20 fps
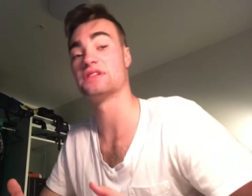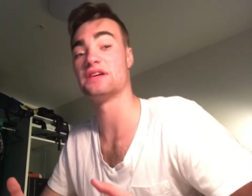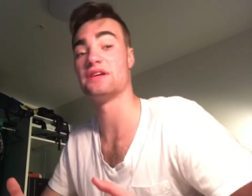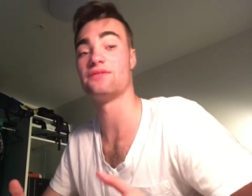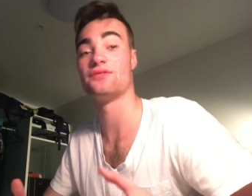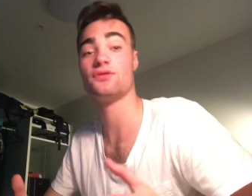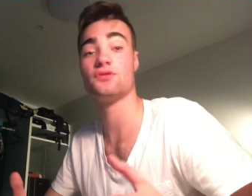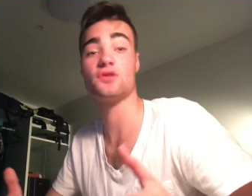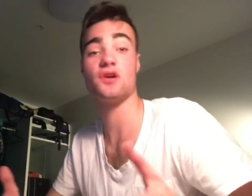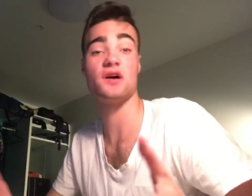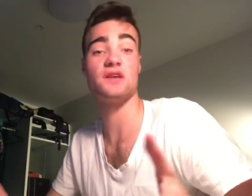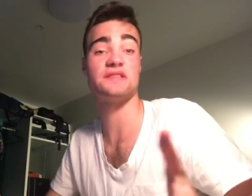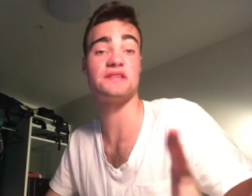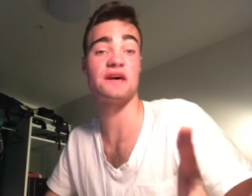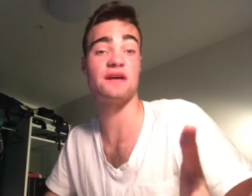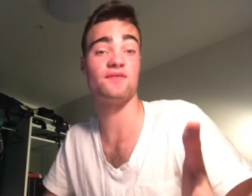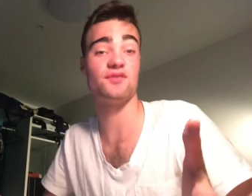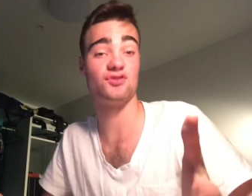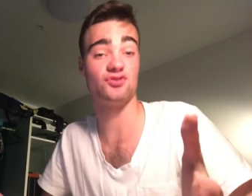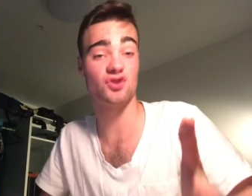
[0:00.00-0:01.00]
If you guys
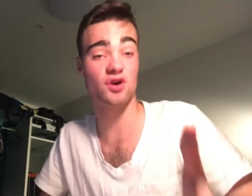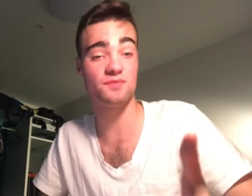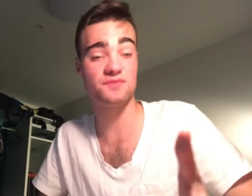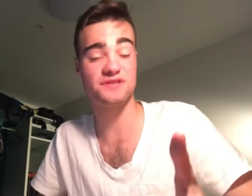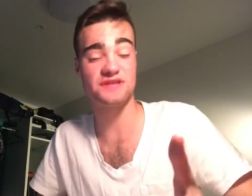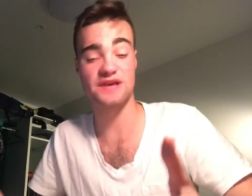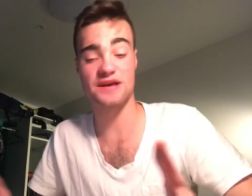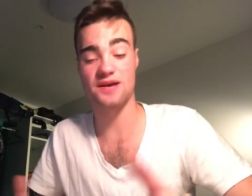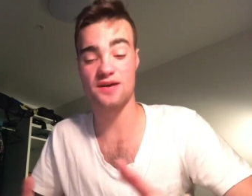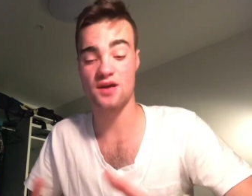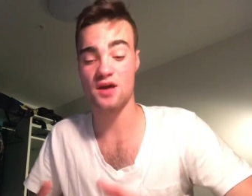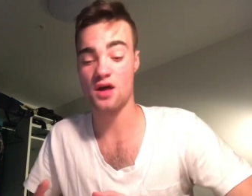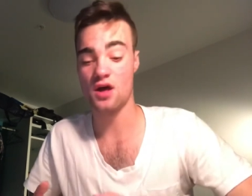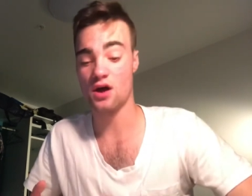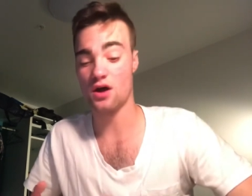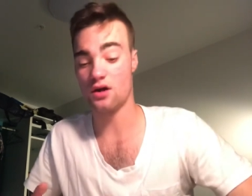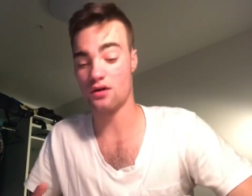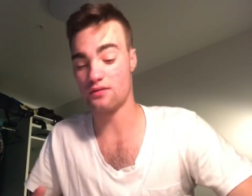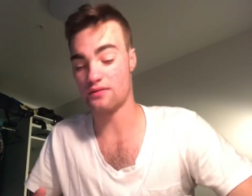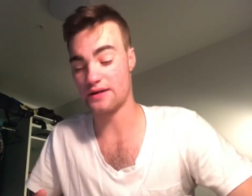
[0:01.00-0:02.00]
have a drum set
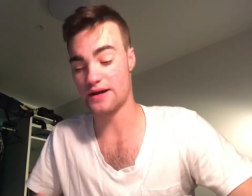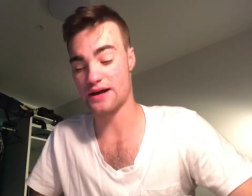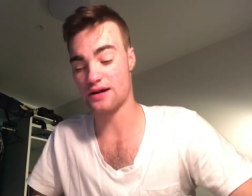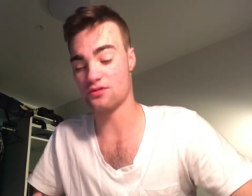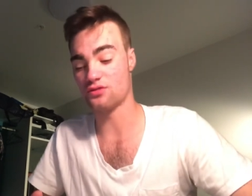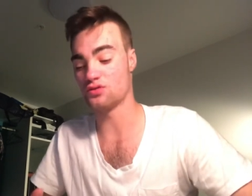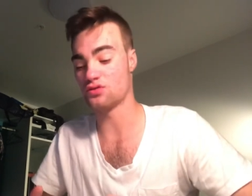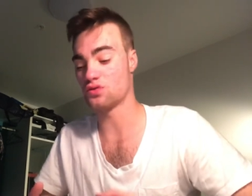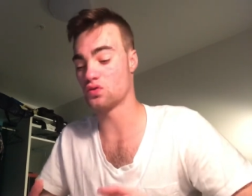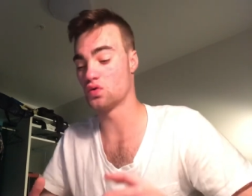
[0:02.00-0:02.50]
around